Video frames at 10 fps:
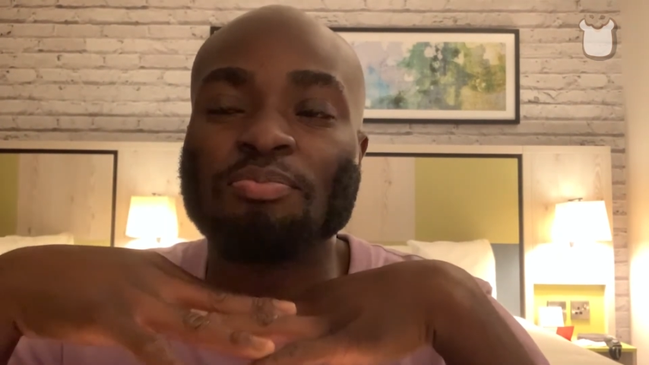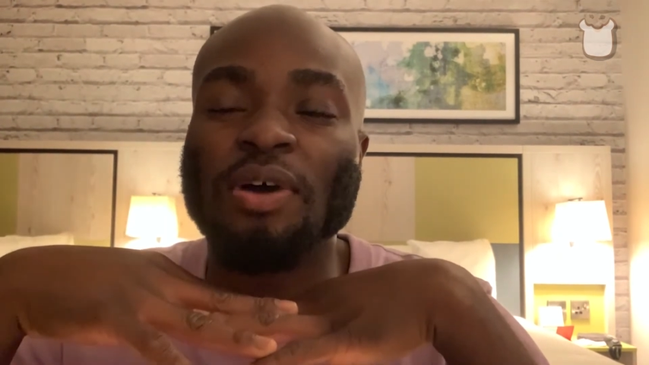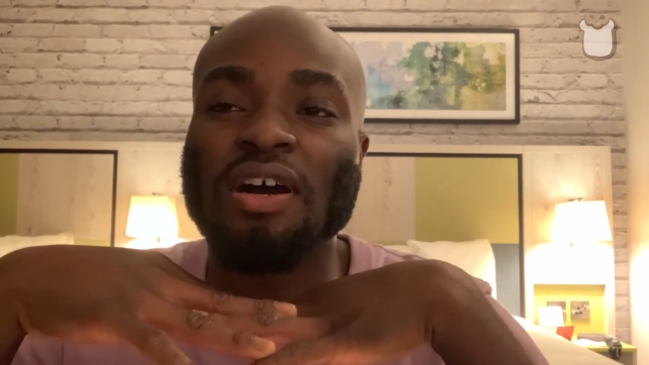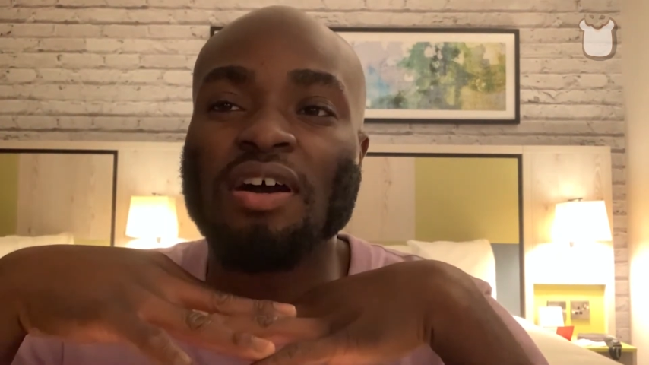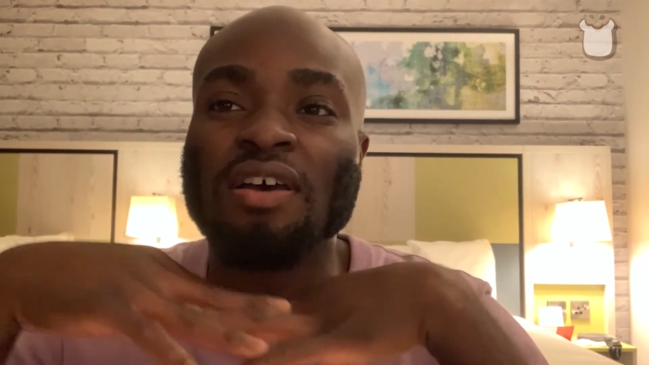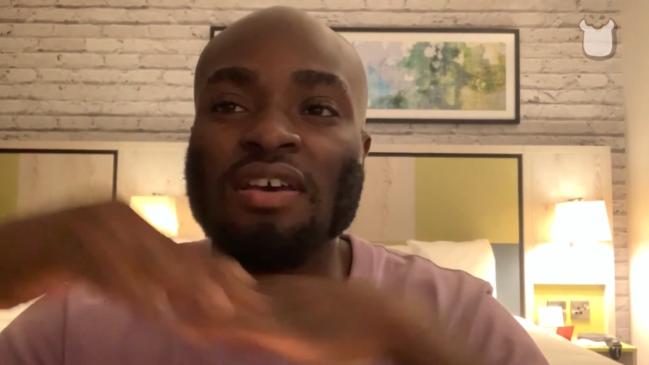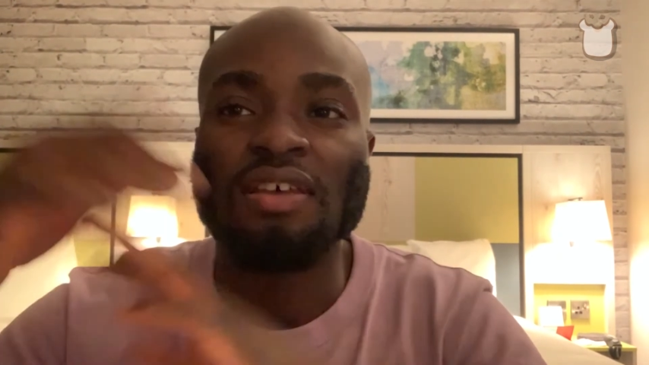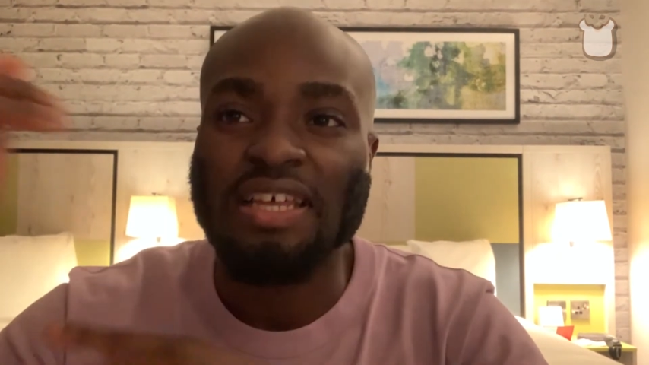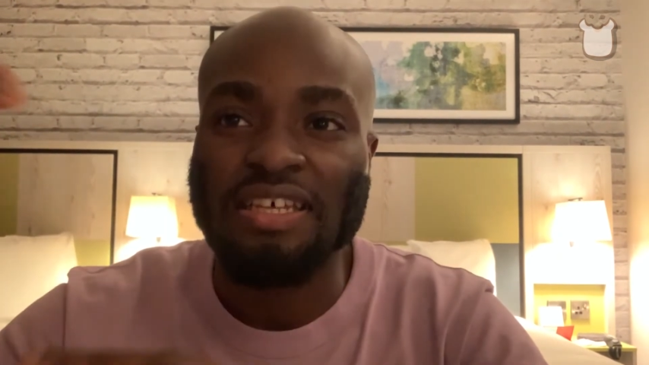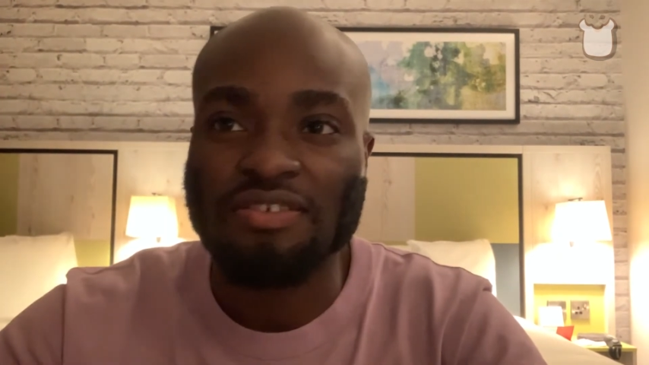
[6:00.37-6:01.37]
But
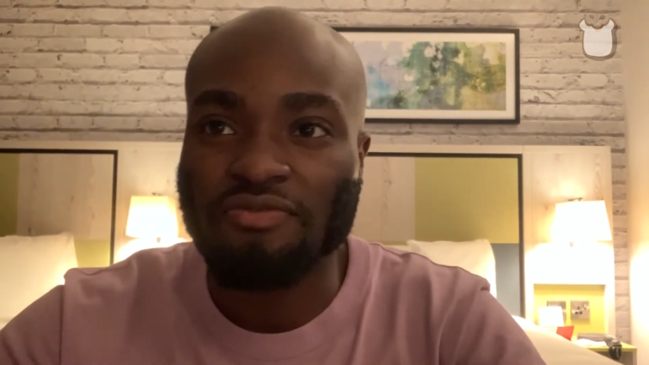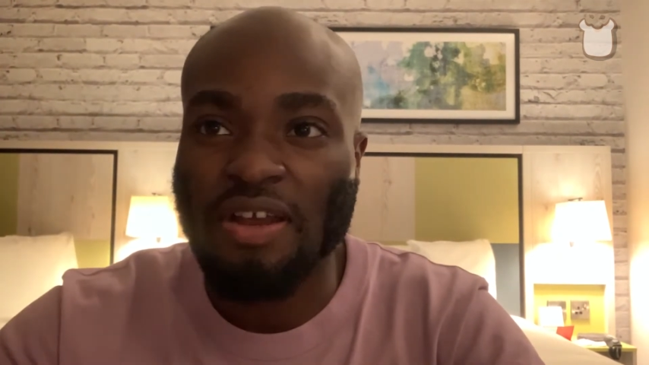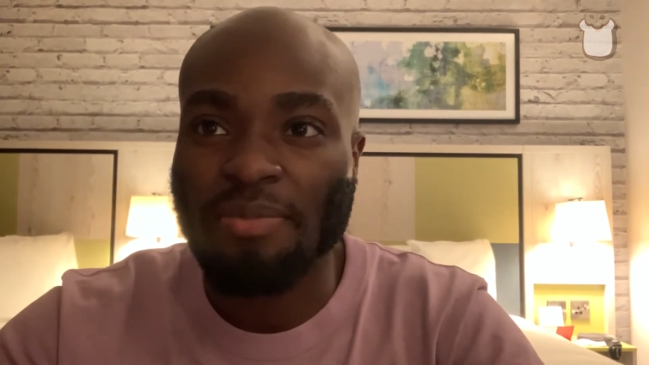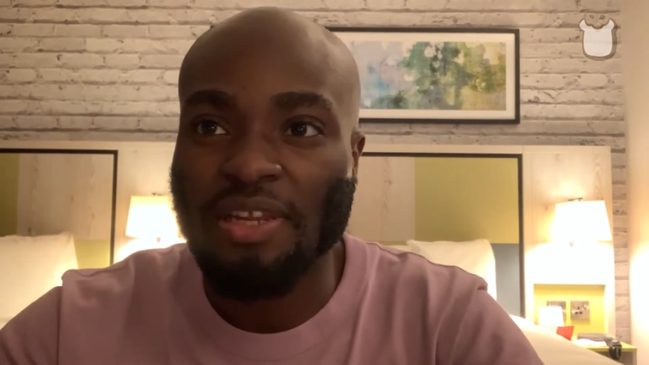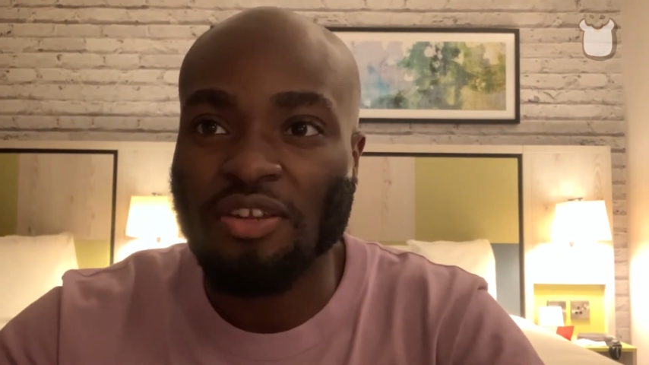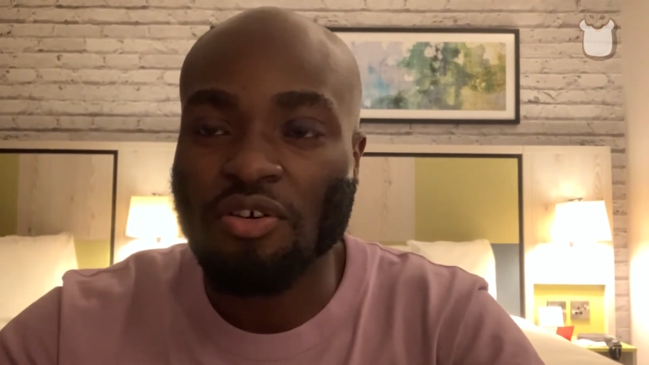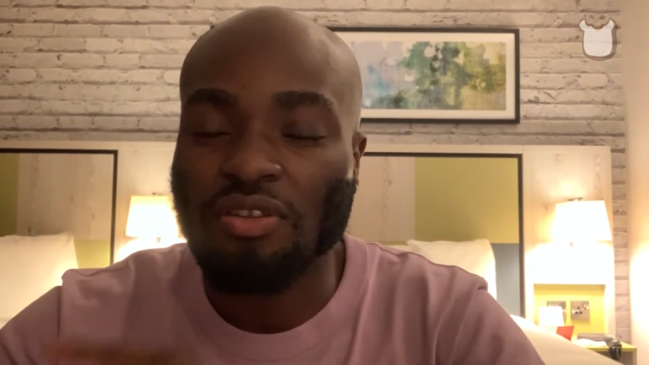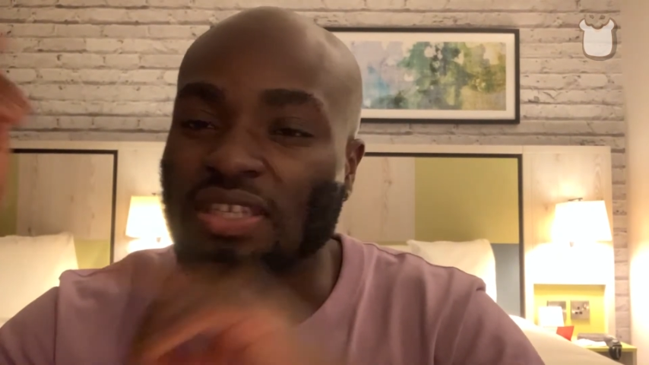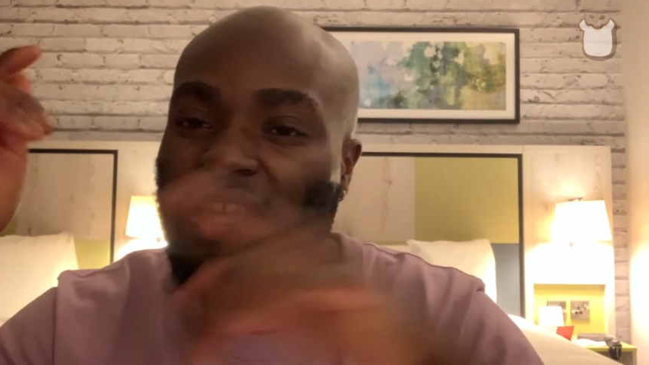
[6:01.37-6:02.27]
that's rambling on.